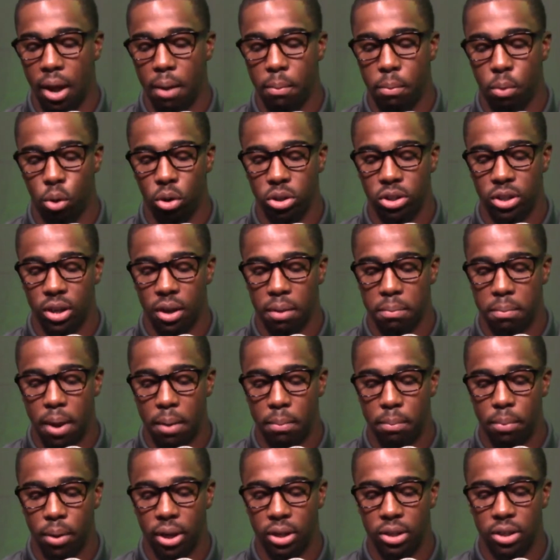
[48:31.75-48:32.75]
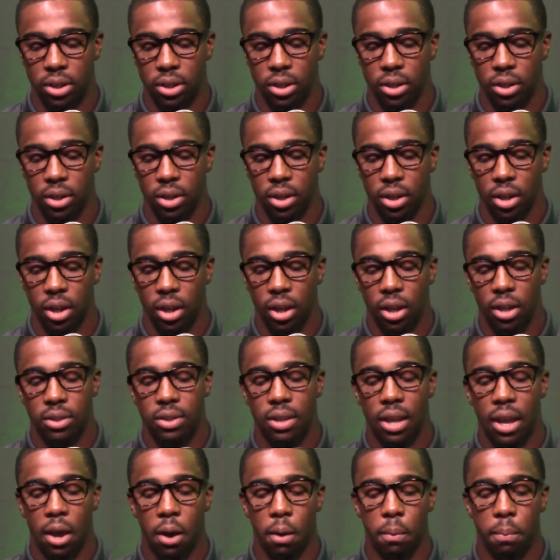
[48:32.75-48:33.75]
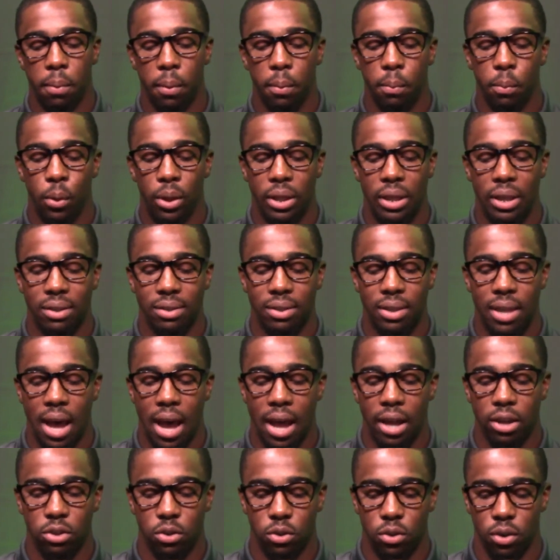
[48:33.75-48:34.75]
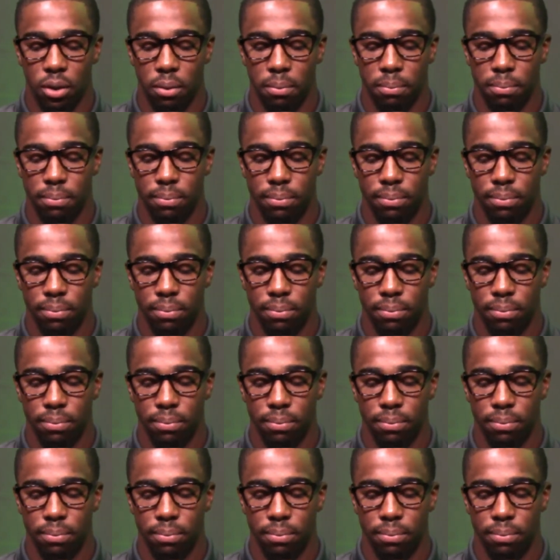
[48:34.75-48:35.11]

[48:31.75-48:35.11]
portion of my budget to help him with his guy's trip?